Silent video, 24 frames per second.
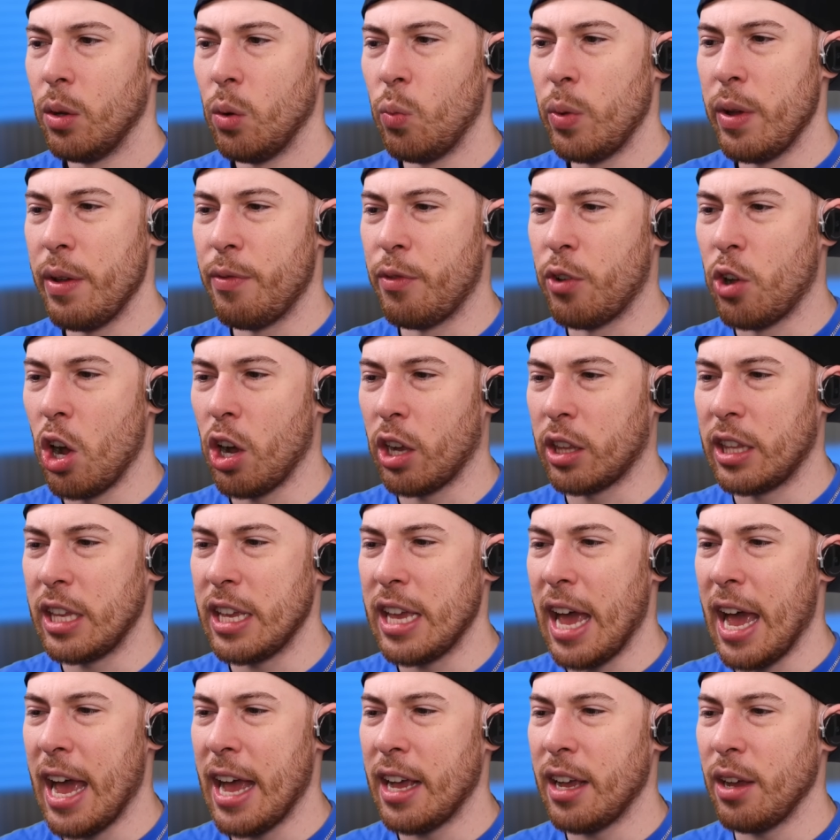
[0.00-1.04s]
We've cooked
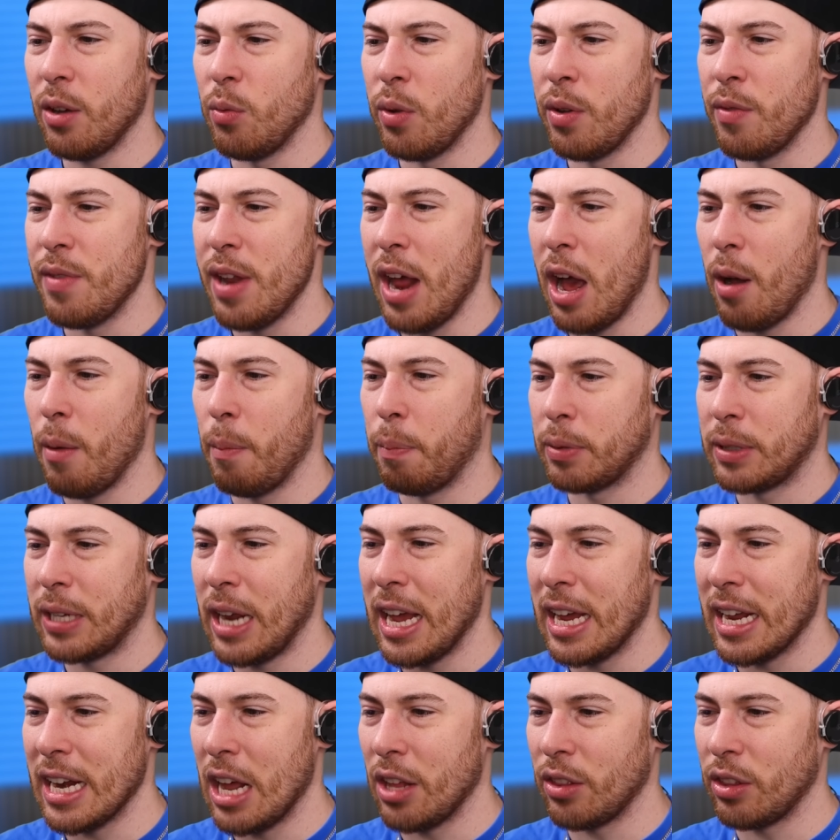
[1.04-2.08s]
the egg. We've now
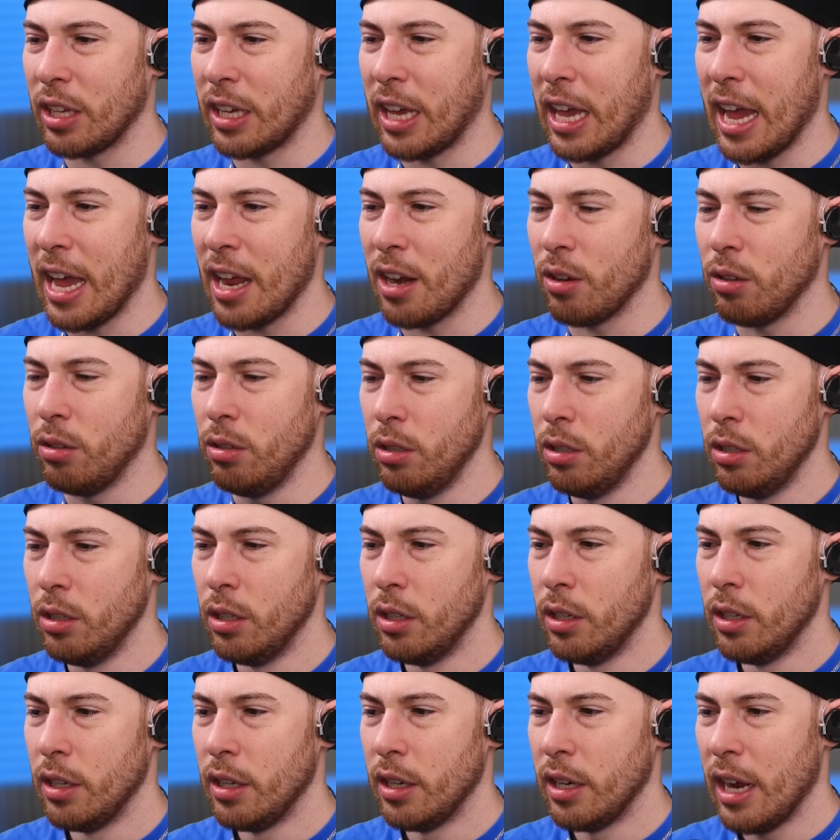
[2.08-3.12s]
taken out the candle.
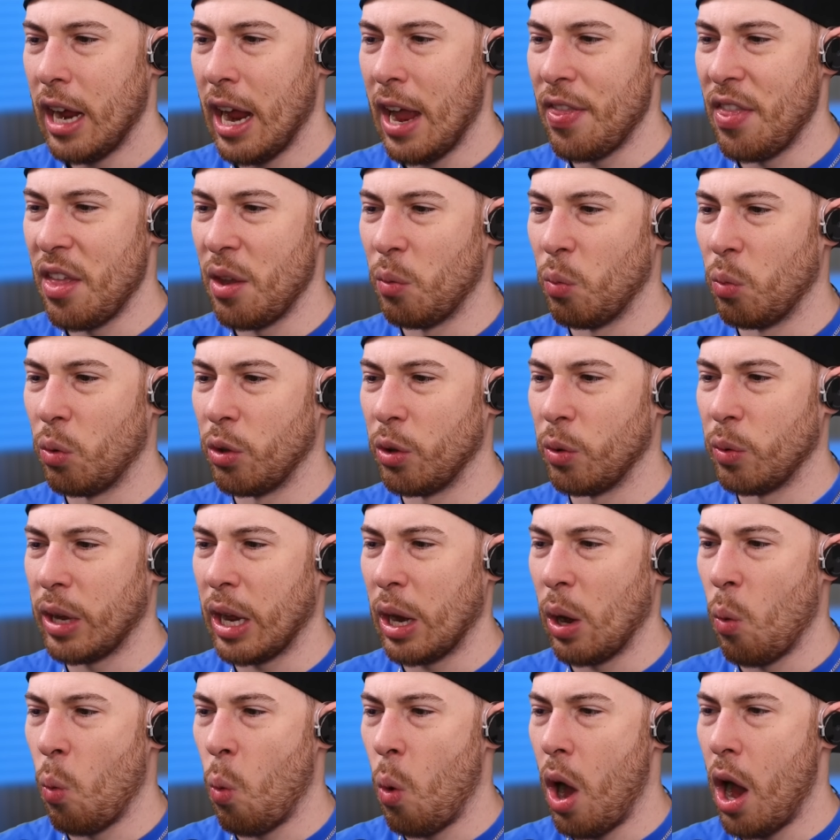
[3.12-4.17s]
And then we're, we
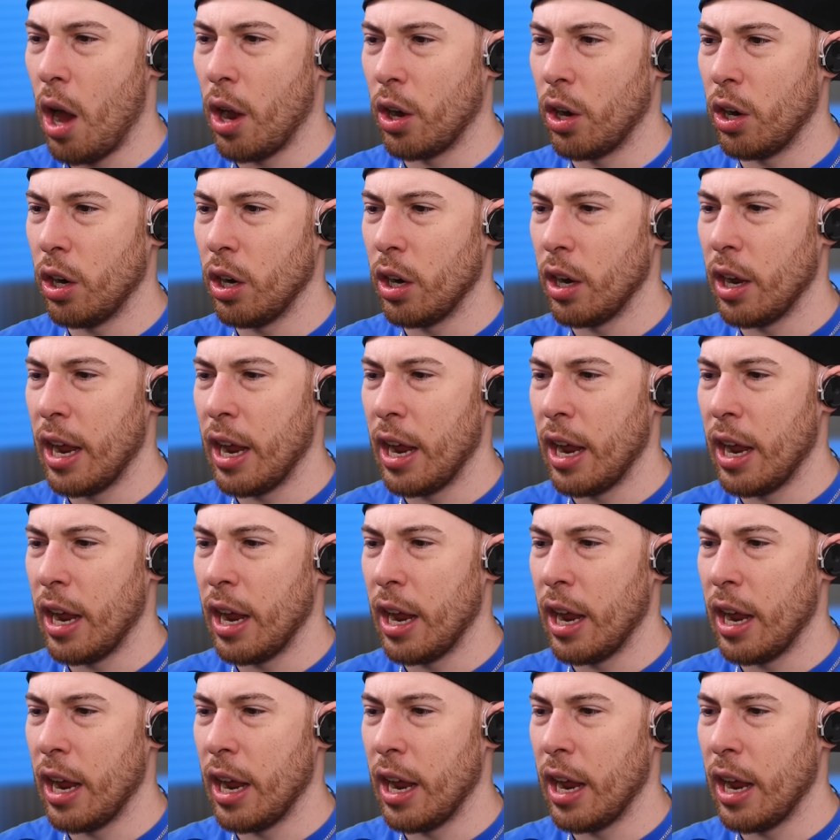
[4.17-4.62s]
got a water